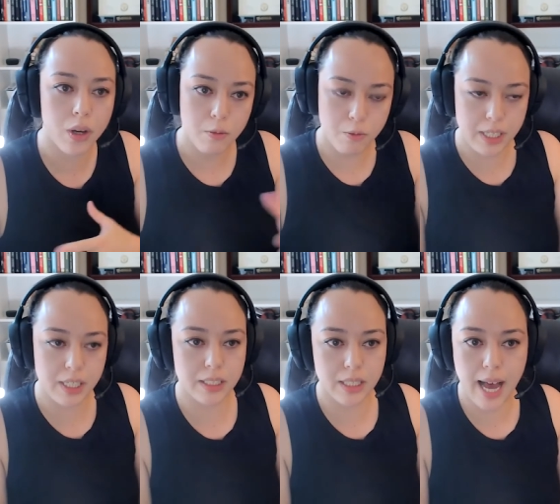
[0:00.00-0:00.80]
feed
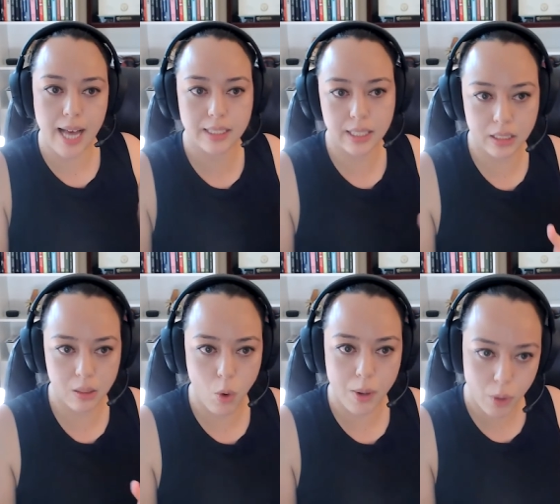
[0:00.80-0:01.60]
into that system
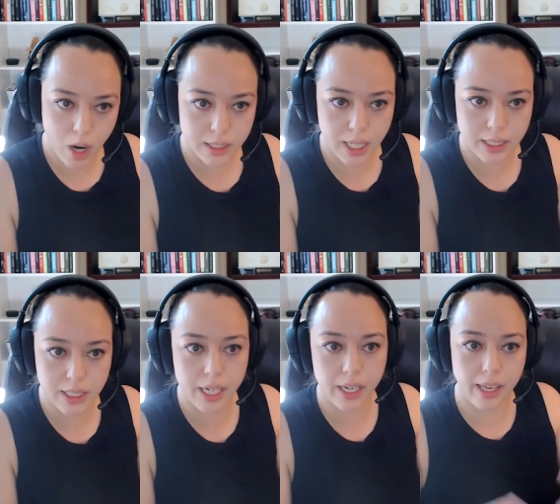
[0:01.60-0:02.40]
one processing.